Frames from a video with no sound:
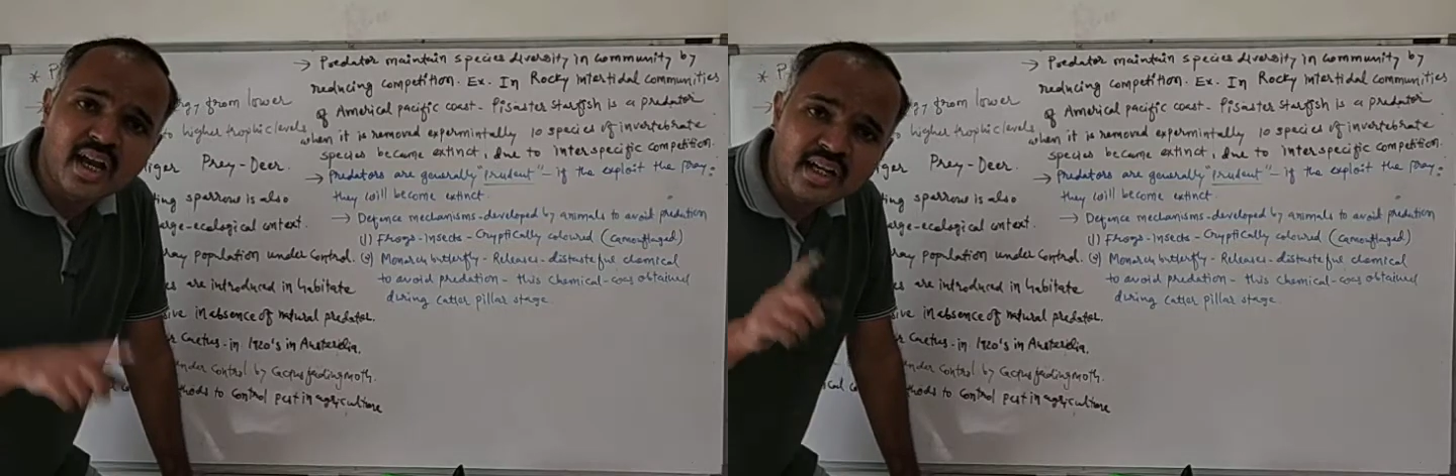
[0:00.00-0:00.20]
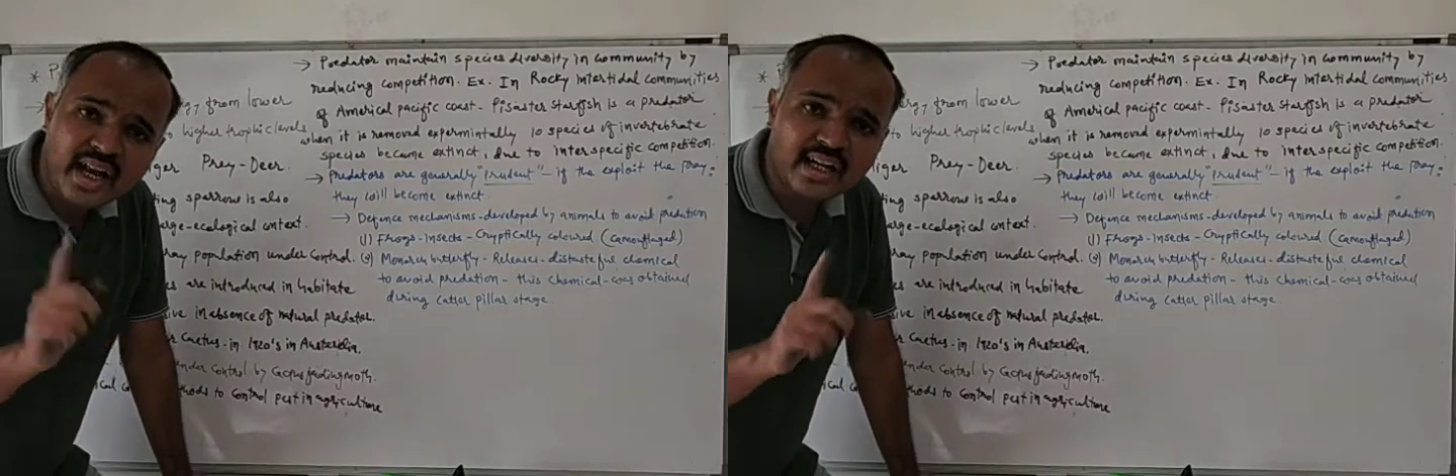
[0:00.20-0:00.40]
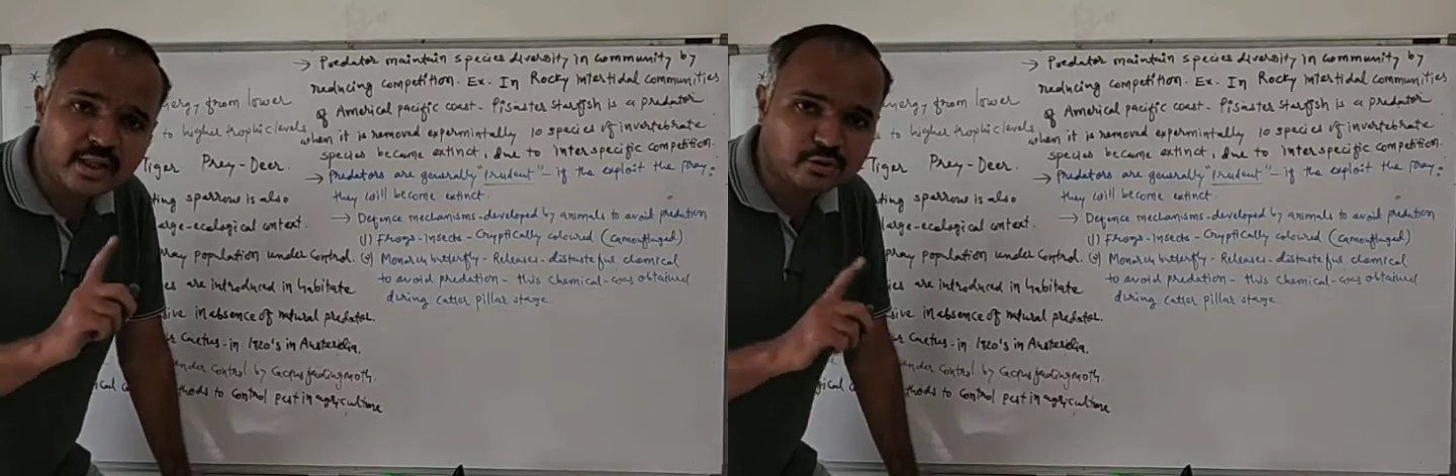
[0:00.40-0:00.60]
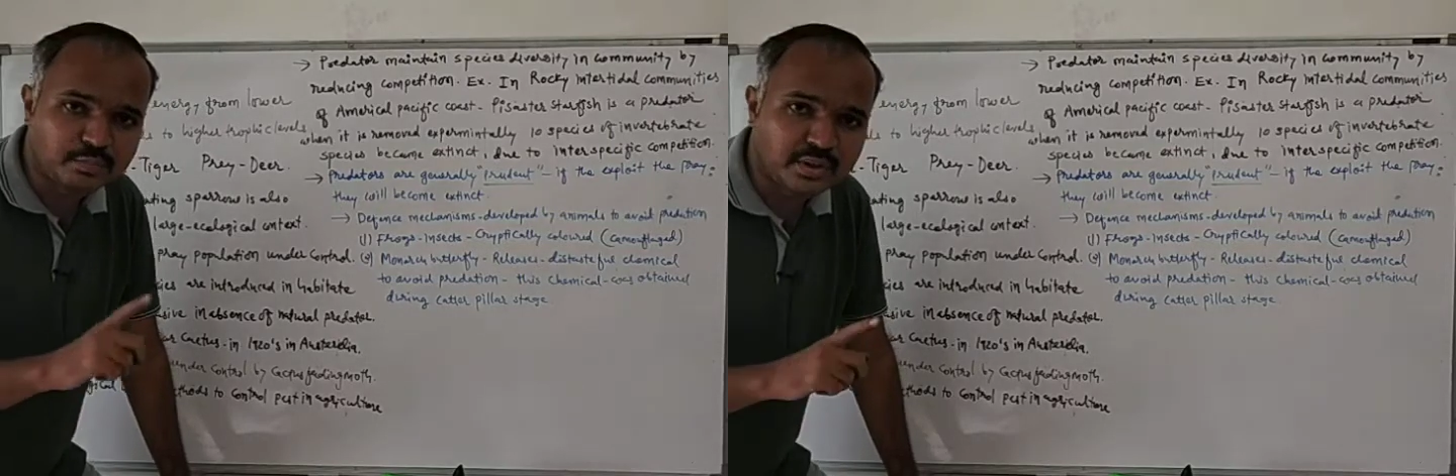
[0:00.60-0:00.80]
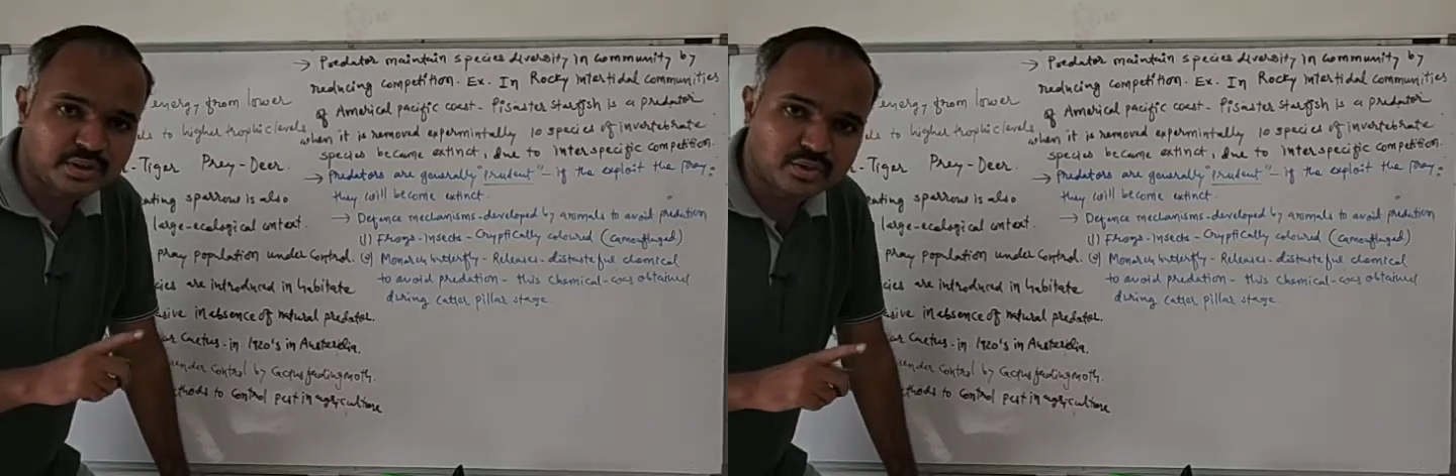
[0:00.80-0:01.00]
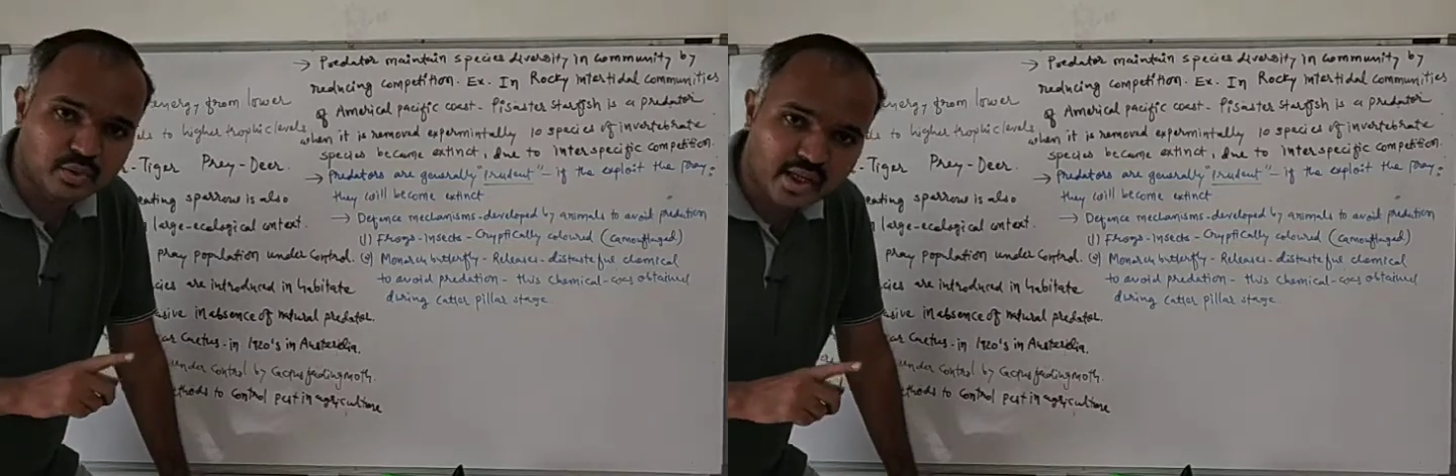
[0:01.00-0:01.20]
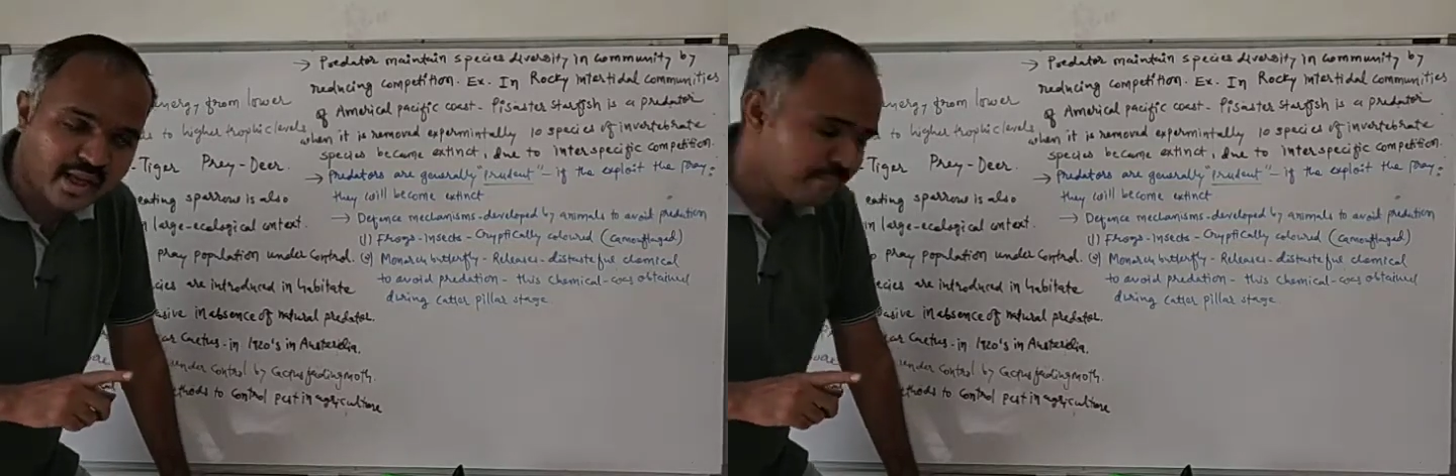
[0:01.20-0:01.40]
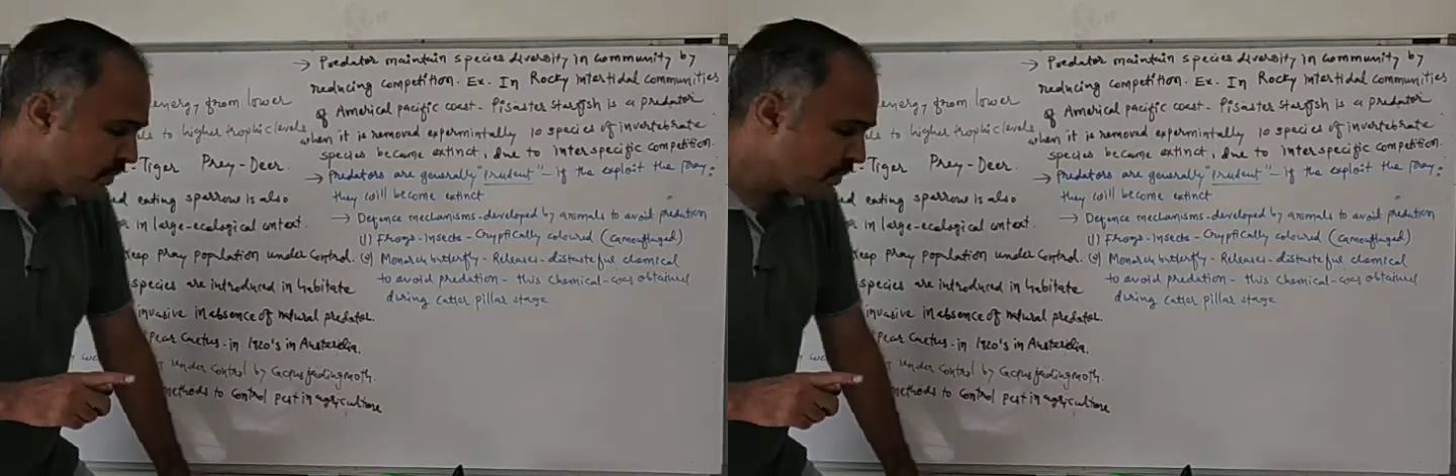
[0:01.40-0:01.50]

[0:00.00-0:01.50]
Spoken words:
native species. Okay,